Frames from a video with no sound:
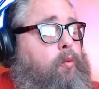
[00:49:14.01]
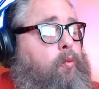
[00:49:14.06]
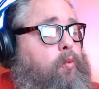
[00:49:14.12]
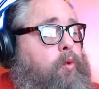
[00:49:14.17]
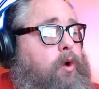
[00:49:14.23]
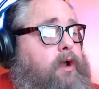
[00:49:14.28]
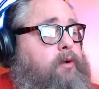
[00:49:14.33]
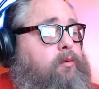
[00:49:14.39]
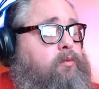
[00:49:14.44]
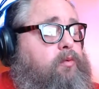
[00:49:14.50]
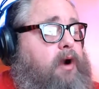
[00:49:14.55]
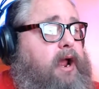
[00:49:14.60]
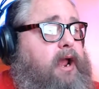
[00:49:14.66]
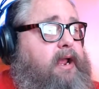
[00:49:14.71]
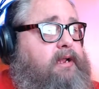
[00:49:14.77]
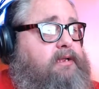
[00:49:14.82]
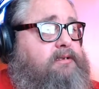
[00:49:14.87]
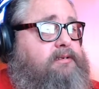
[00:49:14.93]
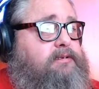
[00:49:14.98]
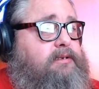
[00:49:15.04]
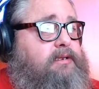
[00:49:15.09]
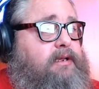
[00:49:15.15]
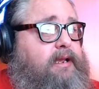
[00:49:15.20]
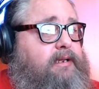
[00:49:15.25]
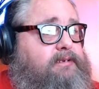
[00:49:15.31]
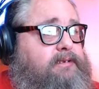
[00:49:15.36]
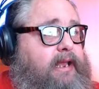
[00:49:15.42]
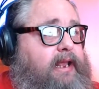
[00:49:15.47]
what rights
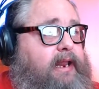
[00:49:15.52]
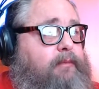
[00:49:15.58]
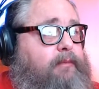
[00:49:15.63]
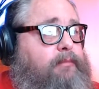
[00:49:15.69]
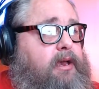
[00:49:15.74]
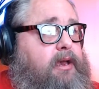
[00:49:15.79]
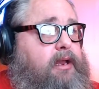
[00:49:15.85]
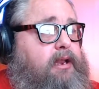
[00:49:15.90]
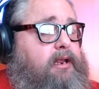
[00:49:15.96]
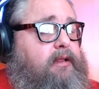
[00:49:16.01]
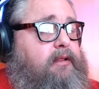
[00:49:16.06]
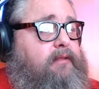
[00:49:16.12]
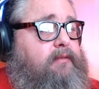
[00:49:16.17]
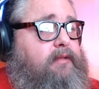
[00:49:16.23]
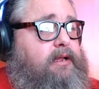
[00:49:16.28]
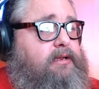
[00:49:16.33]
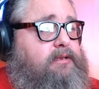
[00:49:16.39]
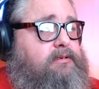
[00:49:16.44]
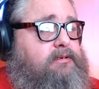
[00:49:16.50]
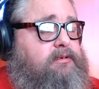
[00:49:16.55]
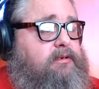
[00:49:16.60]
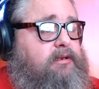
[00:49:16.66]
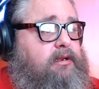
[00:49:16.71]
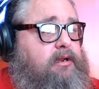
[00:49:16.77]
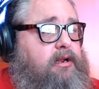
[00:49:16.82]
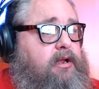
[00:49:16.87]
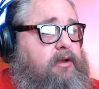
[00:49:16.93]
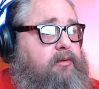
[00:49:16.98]
has anybody that's,
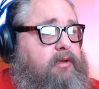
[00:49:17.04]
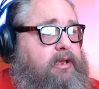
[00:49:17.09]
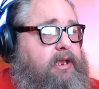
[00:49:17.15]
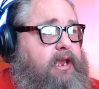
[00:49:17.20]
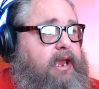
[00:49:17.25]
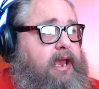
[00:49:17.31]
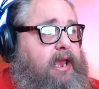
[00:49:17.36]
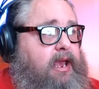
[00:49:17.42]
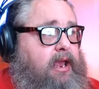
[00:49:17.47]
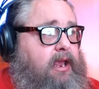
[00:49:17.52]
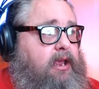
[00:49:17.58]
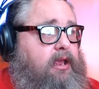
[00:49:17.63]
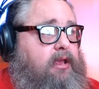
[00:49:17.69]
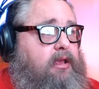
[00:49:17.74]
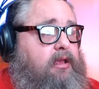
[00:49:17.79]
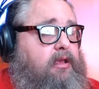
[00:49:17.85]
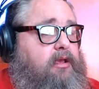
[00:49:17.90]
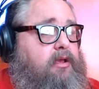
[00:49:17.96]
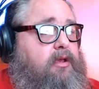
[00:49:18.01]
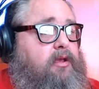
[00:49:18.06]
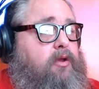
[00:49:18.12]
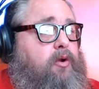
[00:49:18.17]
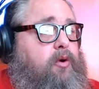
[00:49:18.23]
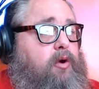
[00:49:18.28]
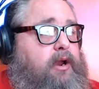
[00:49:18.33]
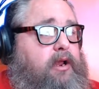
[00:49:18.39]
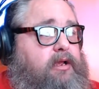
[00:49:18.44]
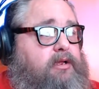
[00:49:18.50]
gay
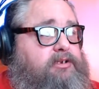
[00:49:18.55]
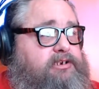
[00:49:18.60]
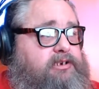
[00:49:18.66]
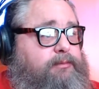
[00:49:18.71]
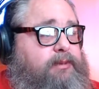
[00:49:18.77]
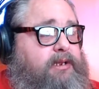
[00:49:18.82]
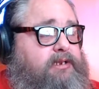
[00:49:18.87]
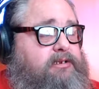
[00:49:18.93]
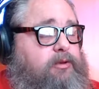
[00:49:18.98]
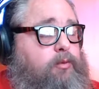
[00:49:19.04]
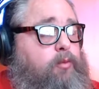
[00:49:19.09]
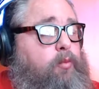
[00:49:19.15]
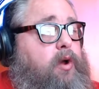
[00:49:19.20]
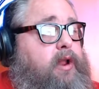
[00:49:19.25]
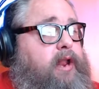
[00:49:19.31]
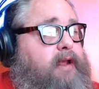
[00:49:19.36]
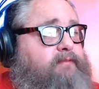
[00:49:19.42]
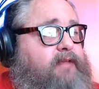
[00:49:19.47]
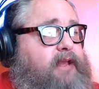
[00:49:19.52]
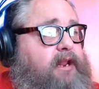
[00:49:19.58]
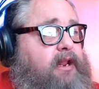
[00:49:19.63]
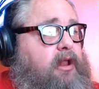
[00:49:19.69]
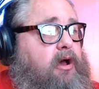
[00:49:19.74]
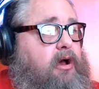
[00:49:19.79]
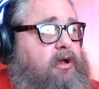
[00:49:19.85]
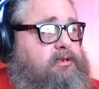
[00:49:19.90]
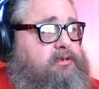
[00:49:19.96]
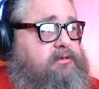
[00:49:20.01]
or LGBT, what have they
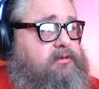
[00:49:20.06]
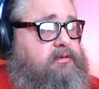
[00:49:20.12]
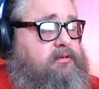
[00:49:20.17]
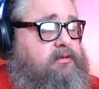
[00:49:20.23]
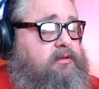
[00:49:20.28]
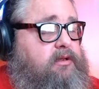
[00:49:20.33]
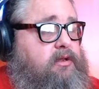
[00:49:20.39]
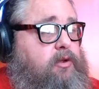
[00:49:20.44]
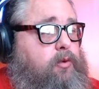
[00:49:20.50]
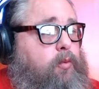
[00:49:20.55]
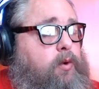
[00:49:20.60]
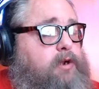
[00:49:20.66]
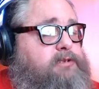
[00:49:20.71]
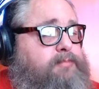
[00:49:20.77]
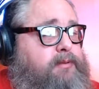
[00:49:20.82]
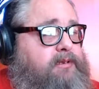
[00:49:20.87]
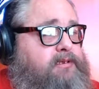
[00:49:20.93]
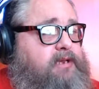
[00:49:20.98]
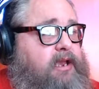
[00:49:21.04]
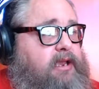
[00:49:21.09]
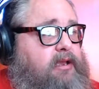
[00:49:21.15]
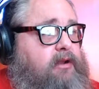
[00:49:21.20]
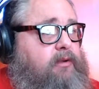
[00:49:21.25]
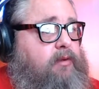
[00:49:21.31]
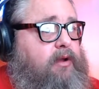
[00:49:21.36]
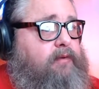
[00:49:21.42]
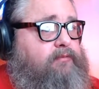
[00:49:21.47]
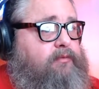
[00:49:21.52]
lost? What's been taken
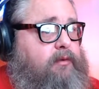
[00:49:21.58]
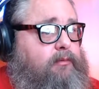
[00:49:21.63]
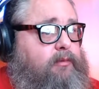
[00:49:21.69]
away from them?